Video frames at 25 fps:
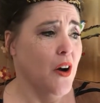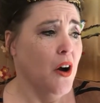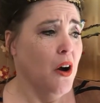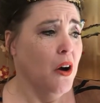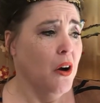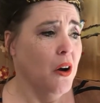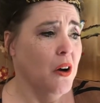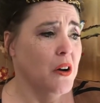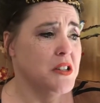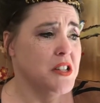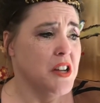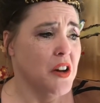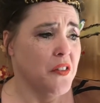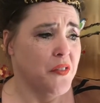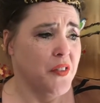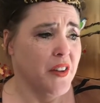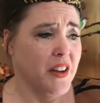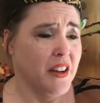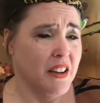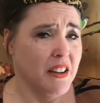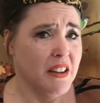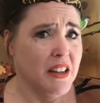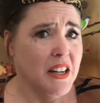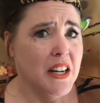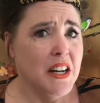"Oh,
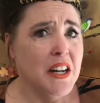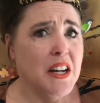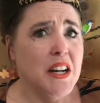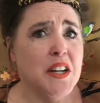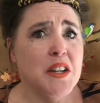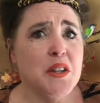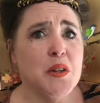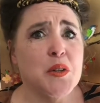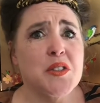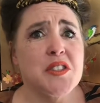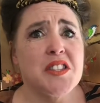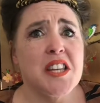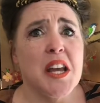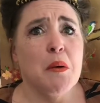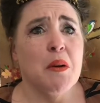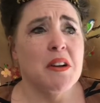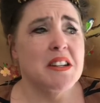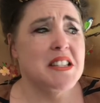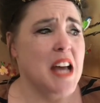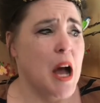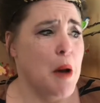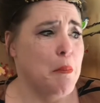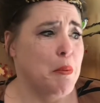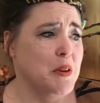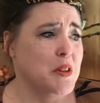Duffy, you see what's
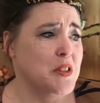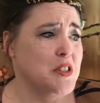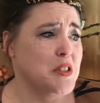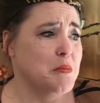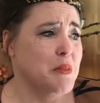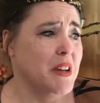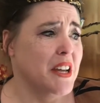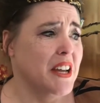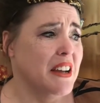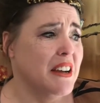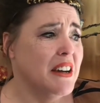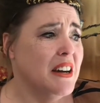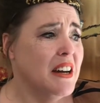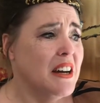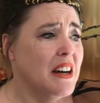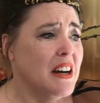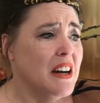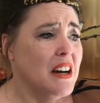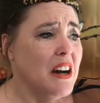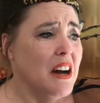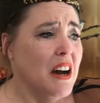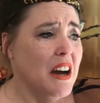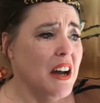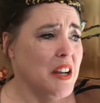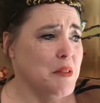happened to me.
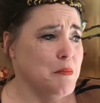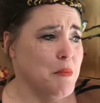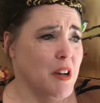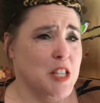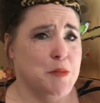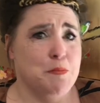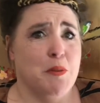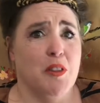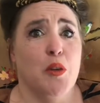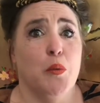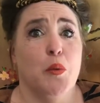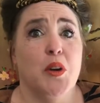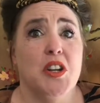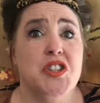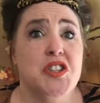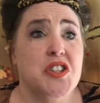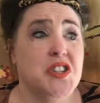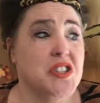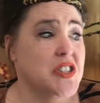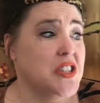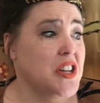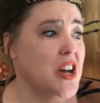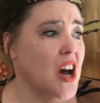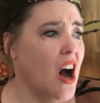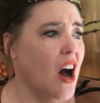It must be the
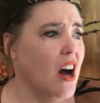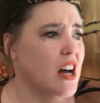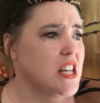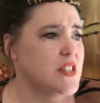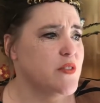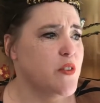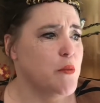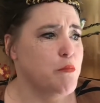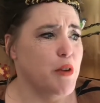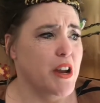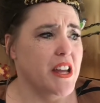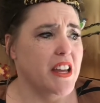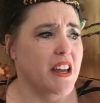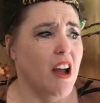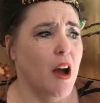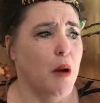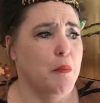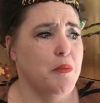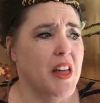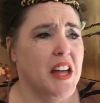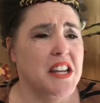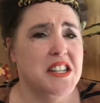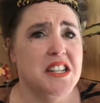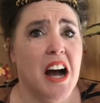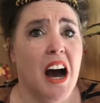witch's curse for breaking up
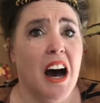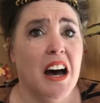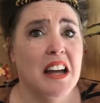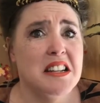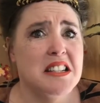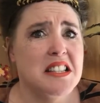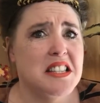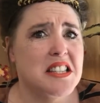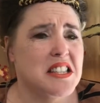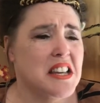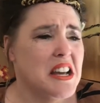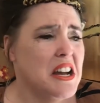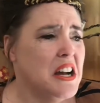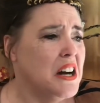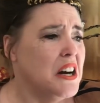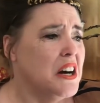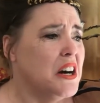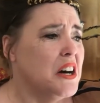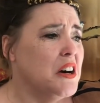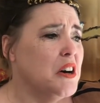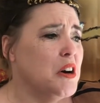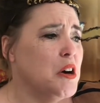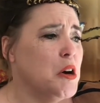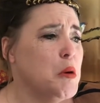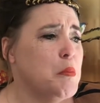their dance.
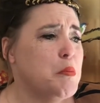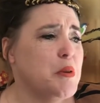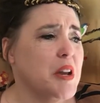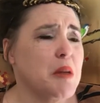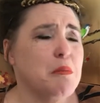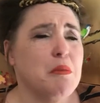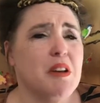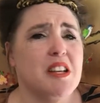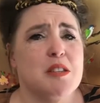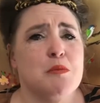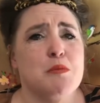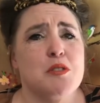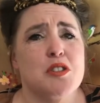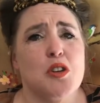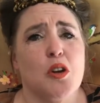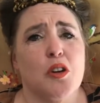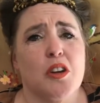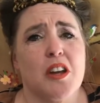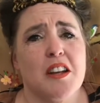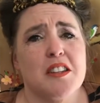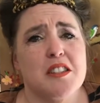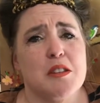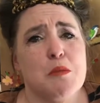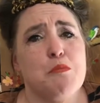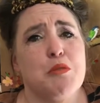Oh, bring me some
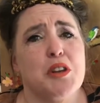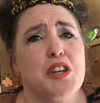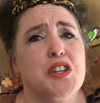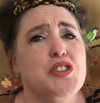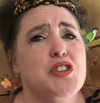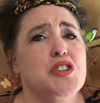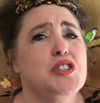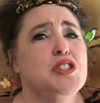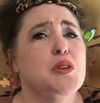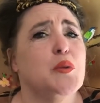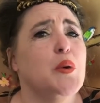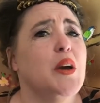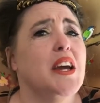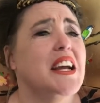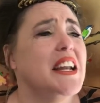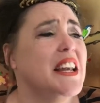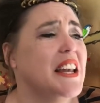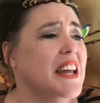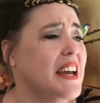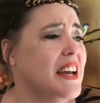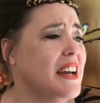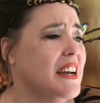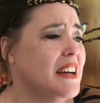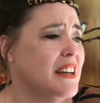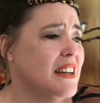stockings and breeches
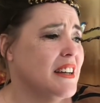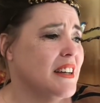quickly."